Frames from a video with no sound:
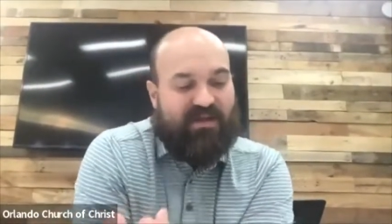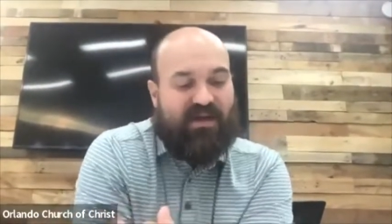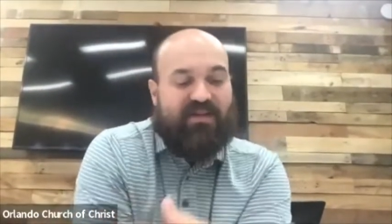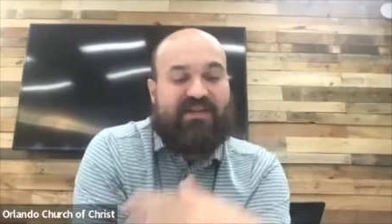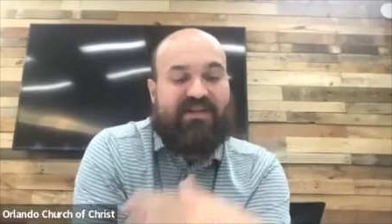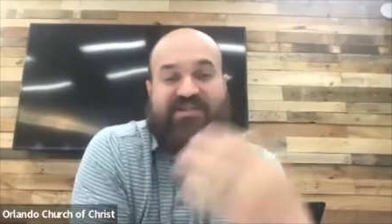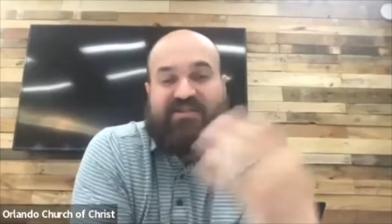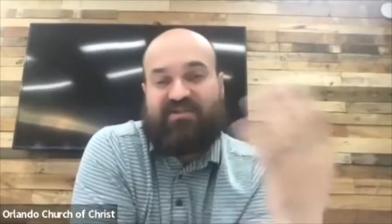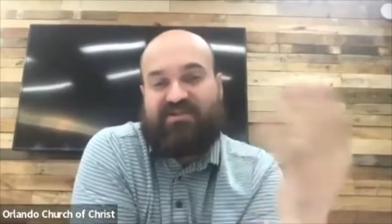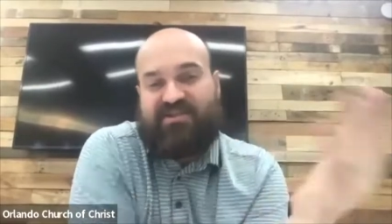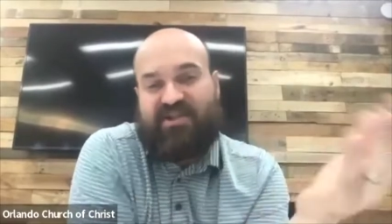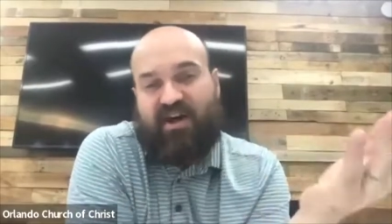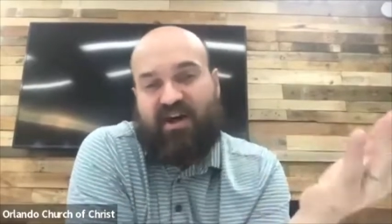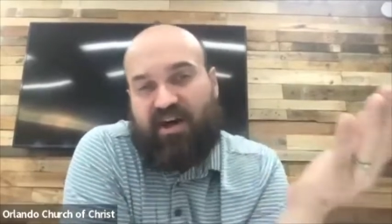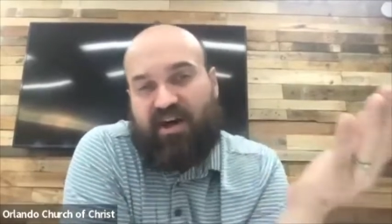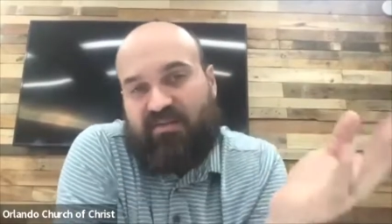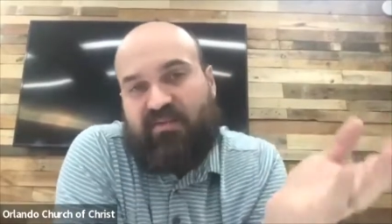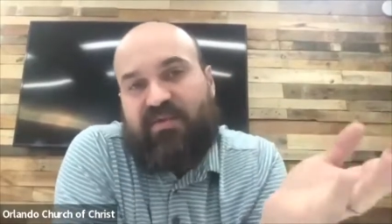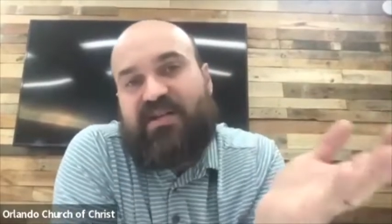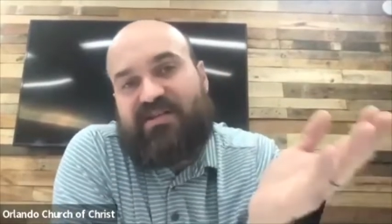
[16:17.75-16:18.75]
At least your
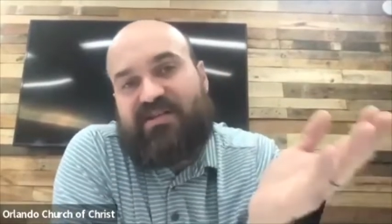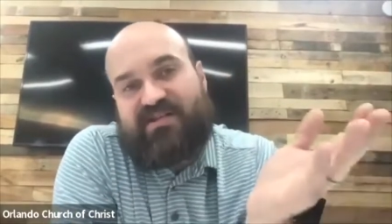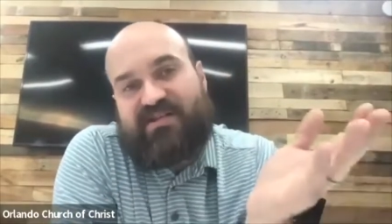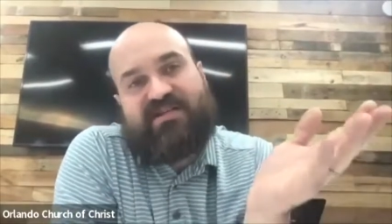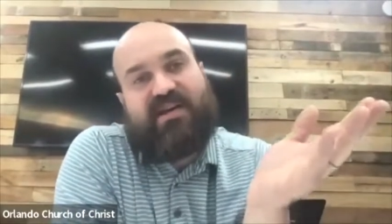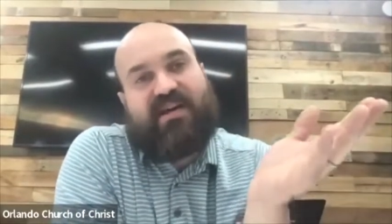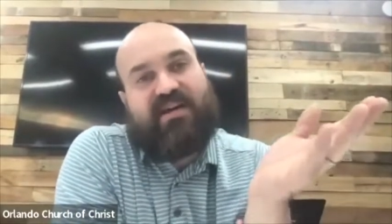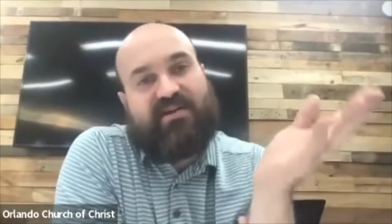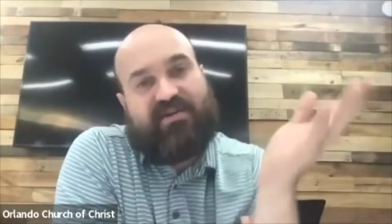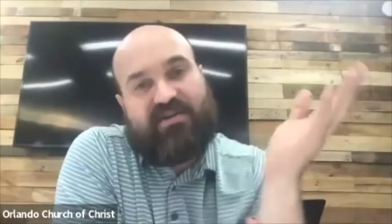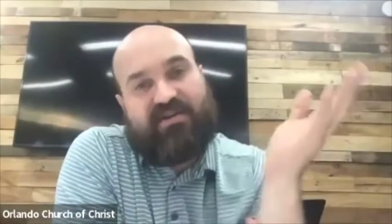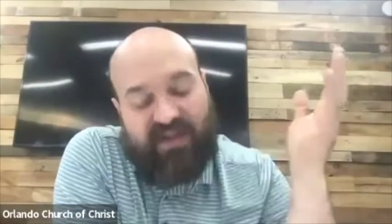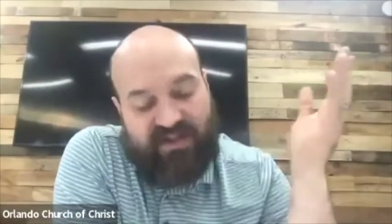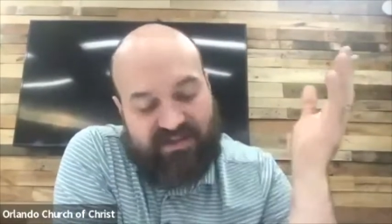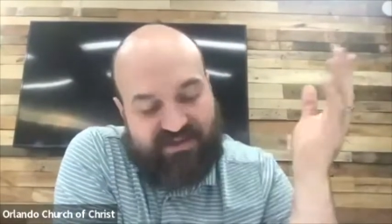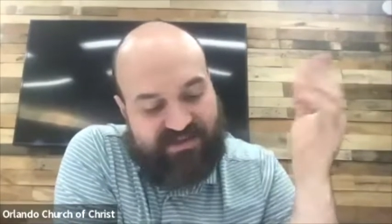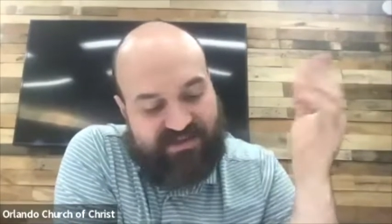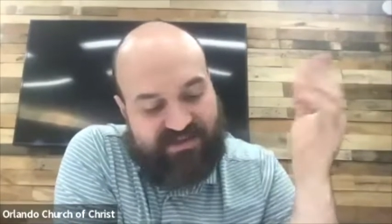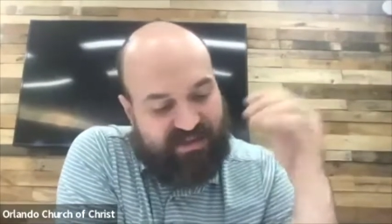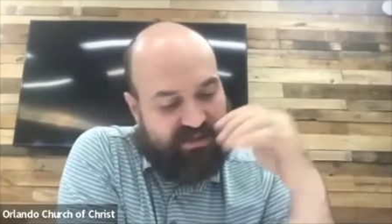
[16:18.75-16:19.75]
dog wouldn't say you're
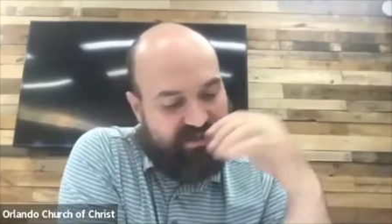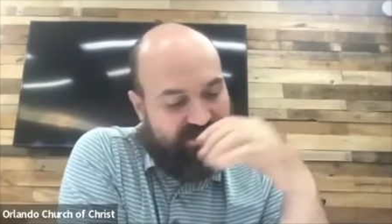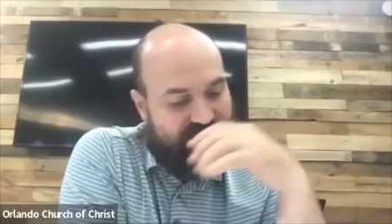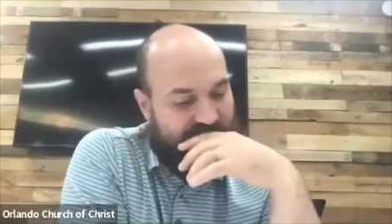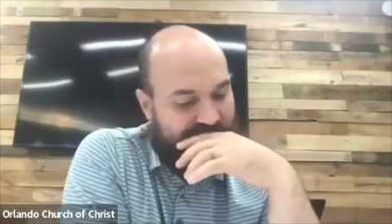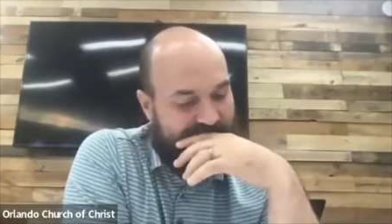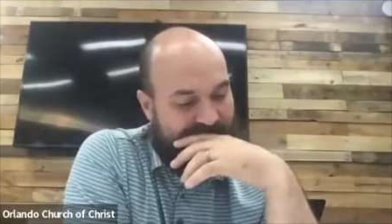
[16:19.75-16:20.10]
fenced in.